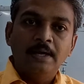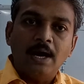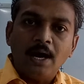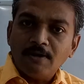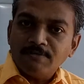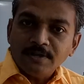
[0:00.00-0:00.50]

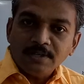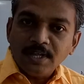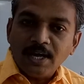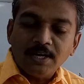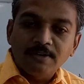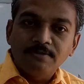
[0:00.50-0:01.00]
After
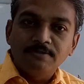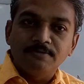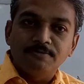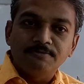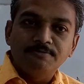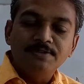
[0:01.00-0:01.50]
that,
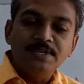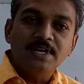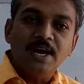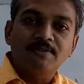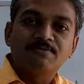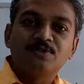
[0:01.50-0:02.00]
we
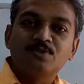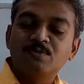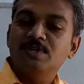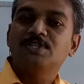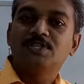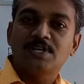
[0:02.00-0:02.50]
have
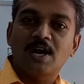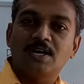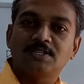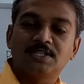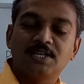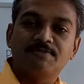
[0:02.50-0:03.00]
switched
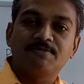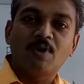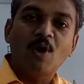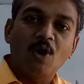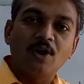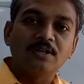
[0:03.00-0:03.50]
ourselves
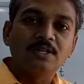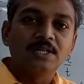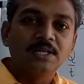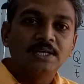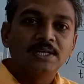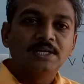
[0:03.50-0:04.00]
on
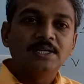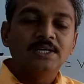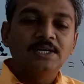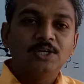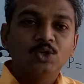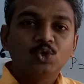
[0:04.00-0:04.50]

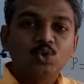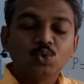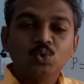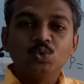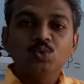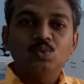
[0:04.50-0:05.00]

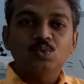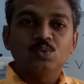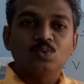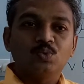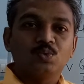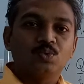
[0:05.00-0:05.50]
two
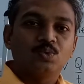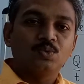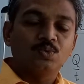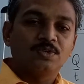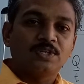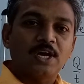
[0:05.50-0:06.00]

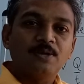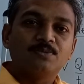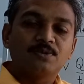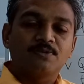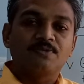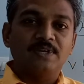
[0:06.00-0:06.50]

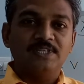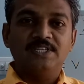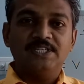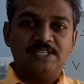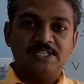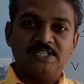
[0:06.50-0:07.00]
types of
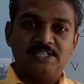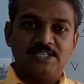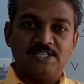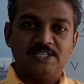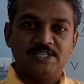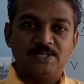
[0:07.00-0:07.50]

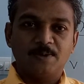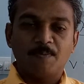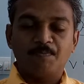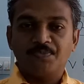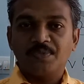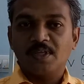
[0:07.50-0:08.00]
resistances.
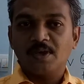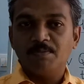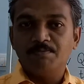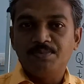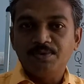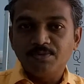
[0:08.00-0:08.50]

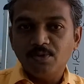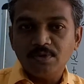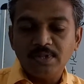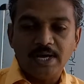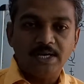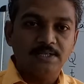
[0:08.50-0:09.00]
Before
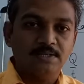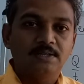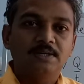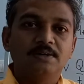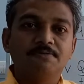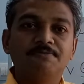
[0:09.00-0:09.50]
that,
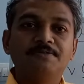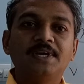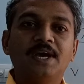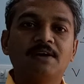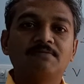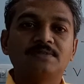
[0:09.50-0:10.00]
we
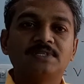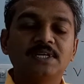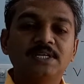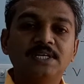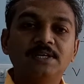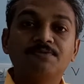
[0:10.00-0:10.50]
have
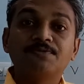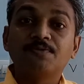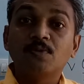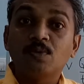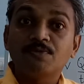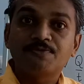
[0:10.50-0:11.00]
studied
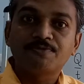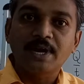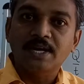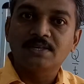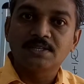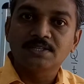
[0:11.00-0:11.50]
four
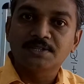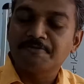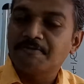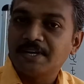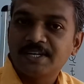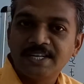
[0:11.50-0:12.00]
factors
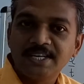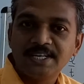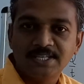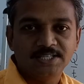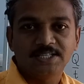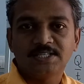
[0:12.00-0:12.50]
affecting
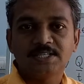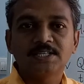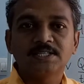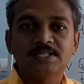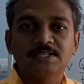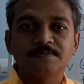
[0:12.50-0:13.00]

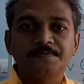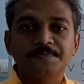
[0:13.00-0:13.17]
resistance.